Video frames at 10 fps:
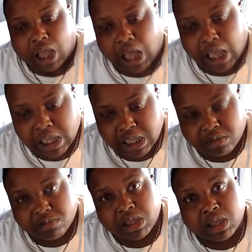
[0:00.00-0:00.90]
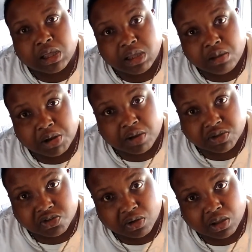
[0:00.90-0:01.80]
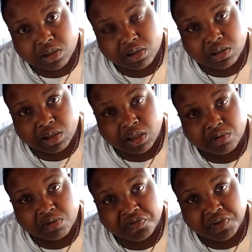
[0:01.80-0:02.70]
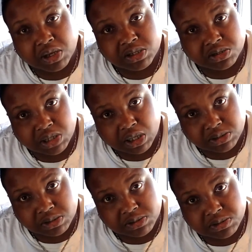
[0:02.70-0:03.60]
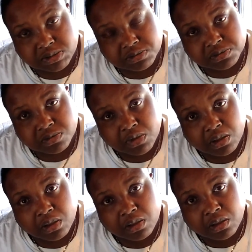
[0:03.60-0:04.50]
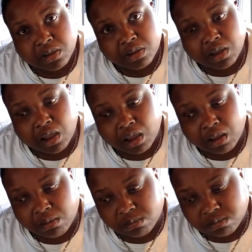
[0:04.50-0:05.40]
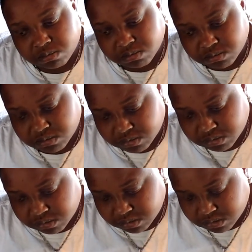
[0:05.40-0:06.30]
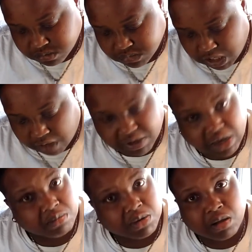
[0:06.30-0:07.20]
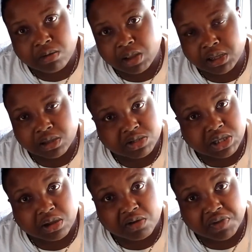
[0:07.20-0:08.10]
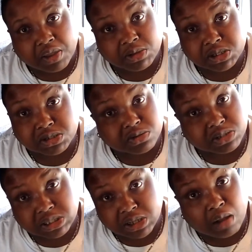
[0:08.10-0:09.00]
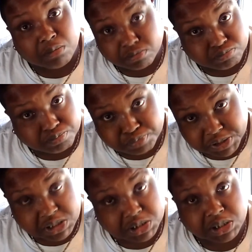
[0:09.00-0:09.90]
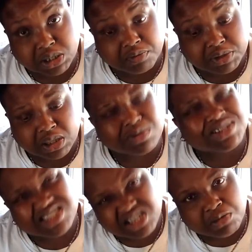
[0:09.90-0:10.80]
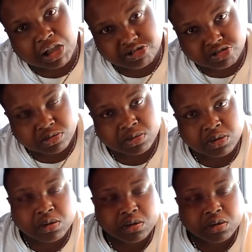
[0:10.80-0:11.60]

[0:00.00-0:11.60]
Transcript: I am uh, coming off the truck either in Phoenix or Texas. Um, I've let them know I need to go take care of family issues. That's how I'm positioning everything, which is semi true.